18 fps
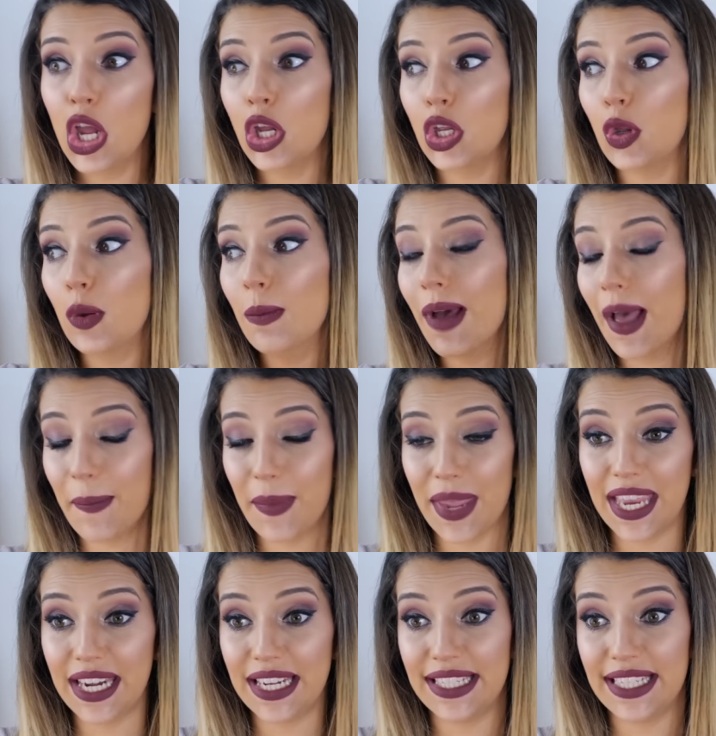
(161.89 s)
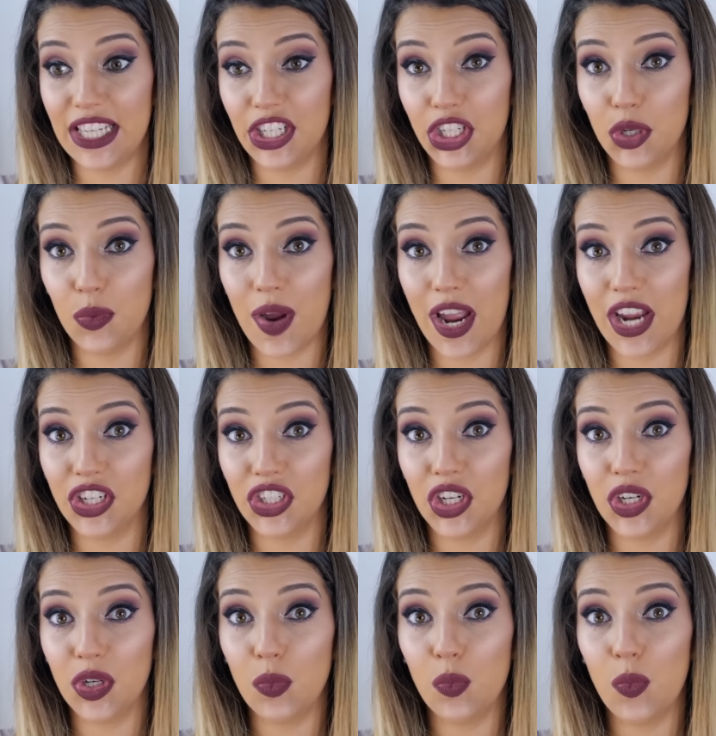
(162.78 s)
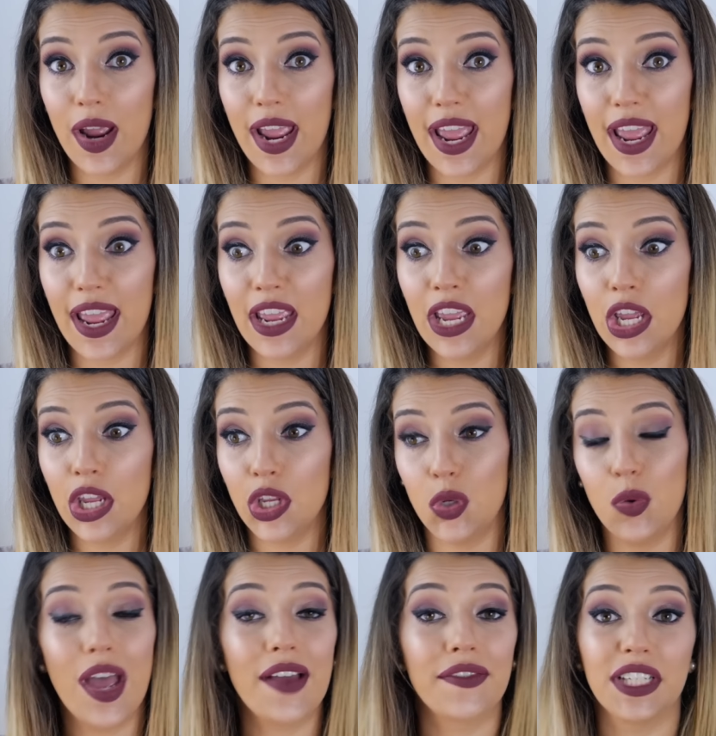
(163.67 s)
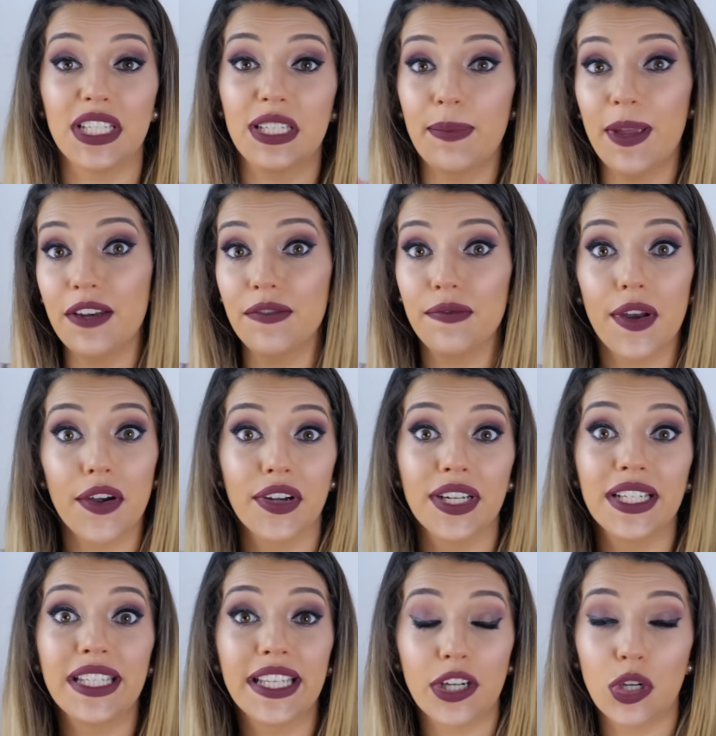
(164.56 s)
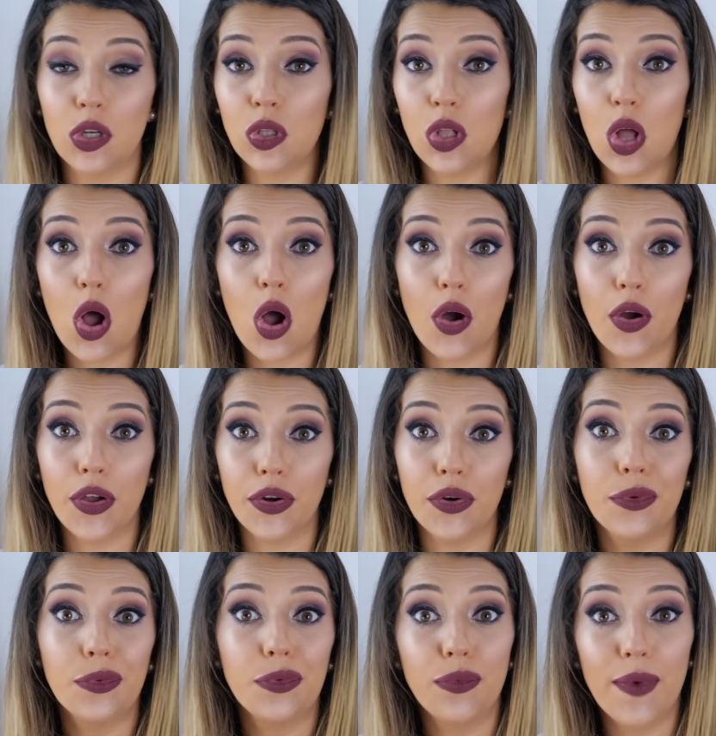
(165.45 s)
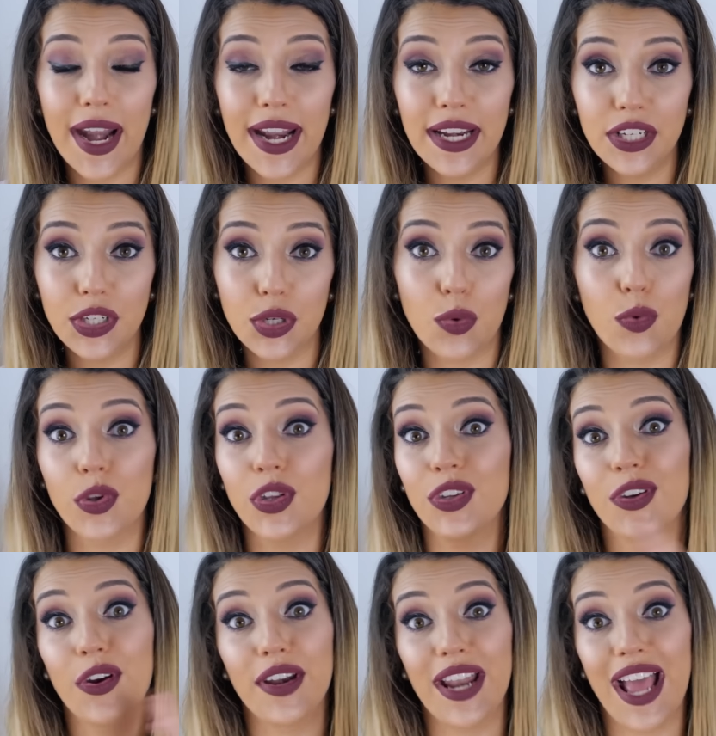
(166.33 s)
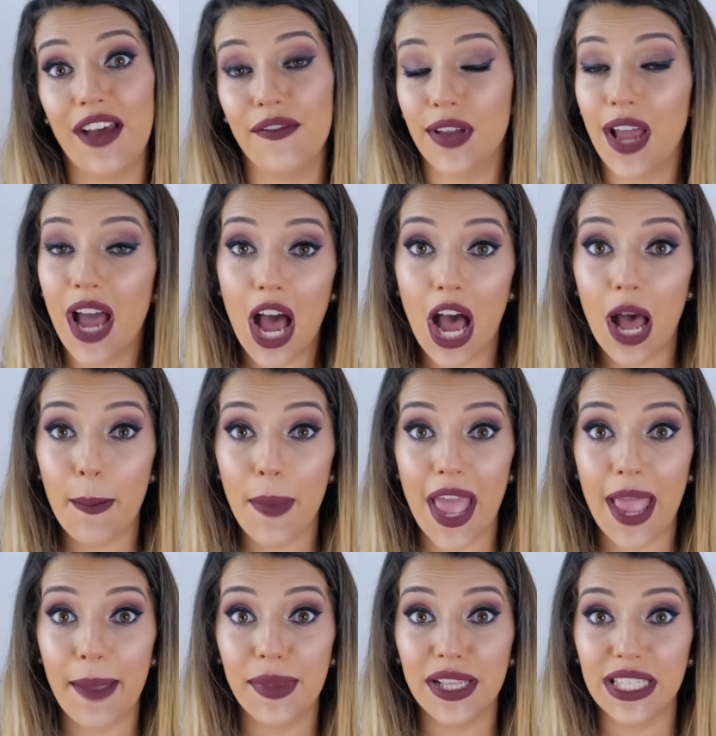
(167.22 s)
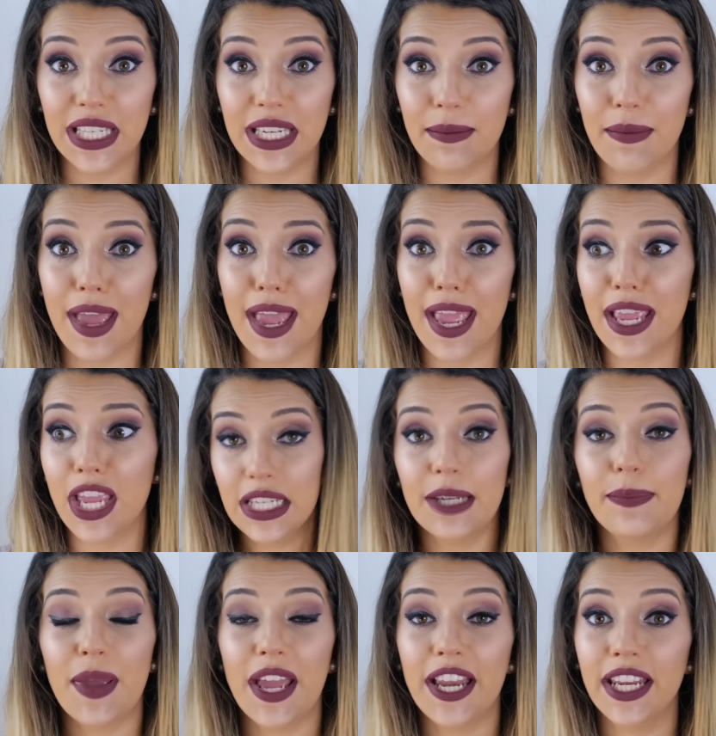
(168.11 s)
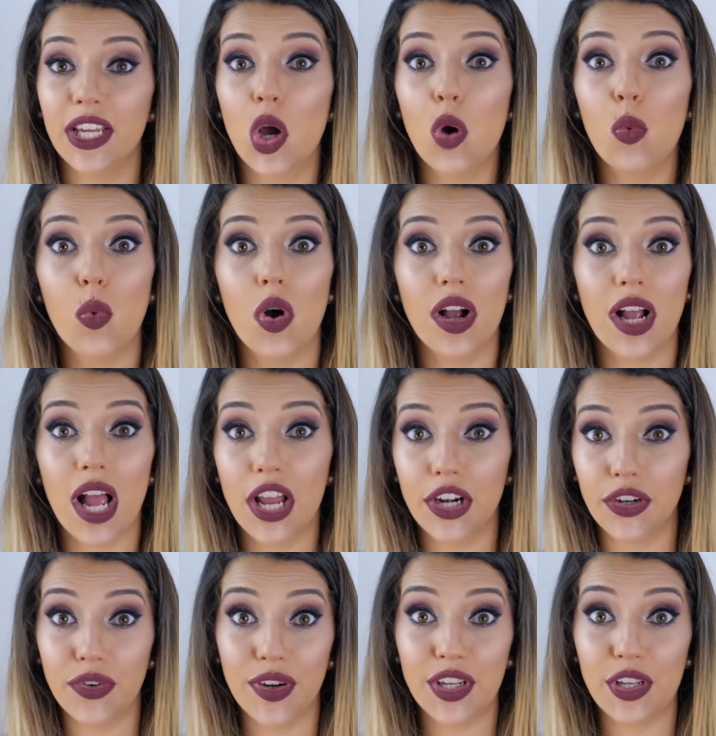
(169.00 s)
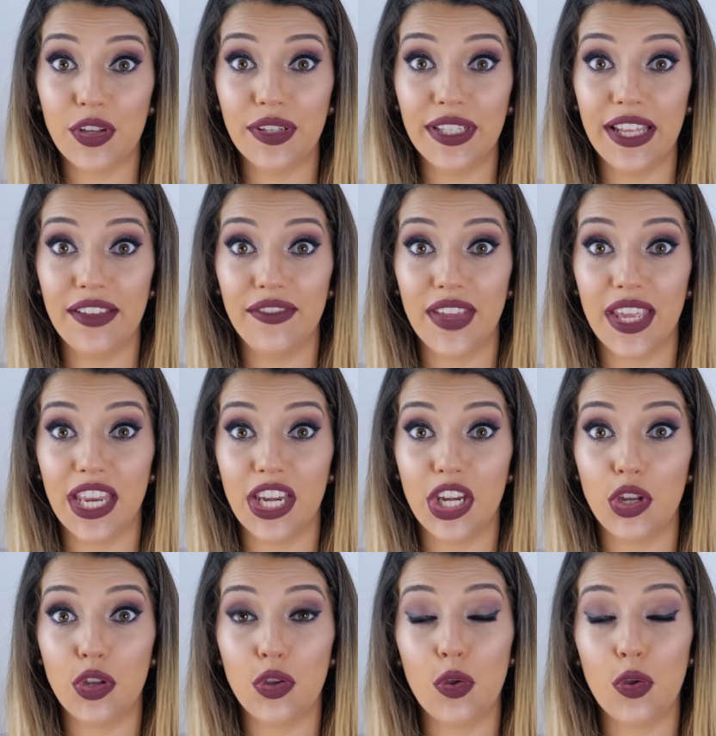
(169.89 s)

You might be in a situation where you have to spend very little on rent or you don't have car payments to make. Depending on what country you live in,